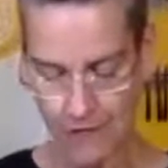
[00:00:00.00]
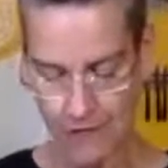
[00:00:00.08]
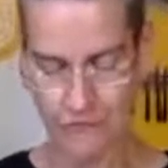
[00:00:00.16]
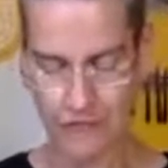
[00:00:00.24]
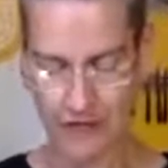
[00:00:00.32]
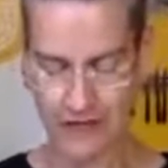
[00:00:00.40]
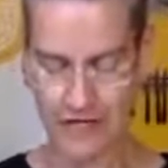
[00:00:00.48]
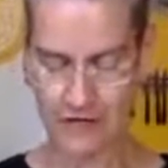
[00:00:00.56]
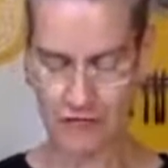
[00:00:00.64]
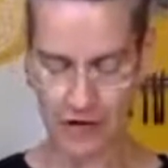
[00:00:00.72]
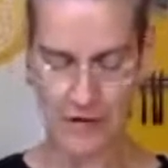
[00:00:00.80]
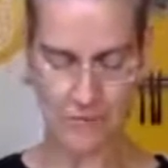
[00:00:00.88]
really a
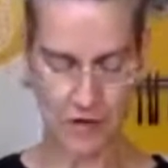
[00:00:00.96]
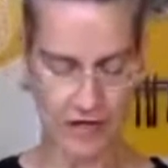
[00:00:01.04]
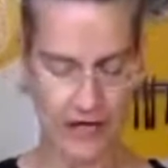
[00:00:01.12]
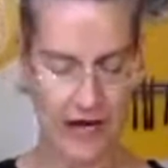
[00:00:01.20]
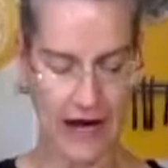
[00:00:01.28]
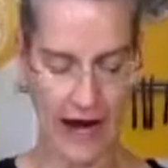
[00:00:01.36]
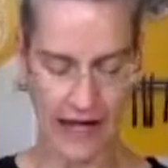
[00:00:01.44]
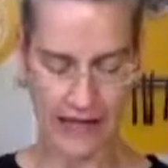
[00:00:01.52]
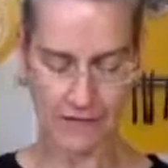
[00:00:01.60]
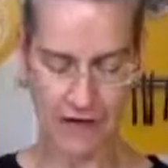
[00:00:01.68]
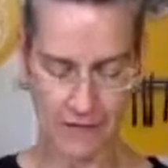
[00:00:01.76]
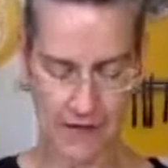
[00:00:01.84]
great book. I highly
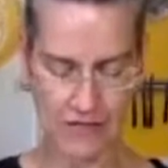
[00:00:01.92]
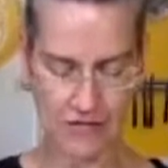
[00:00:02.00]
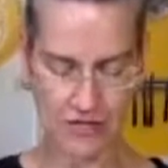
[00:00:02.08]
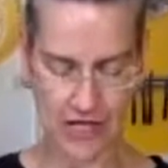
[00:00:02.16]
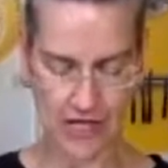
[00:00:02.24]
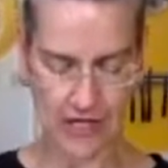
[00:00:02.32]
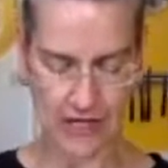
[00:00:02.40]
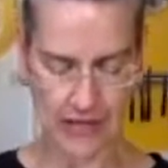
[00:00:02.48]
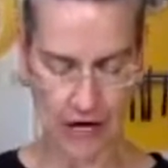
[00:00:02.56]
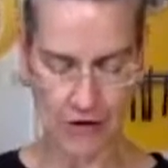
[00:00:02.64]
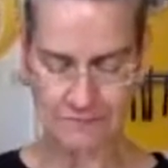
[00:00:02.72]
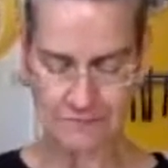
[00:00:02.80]
recommend you checking it
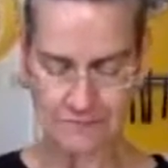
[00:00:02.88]
out.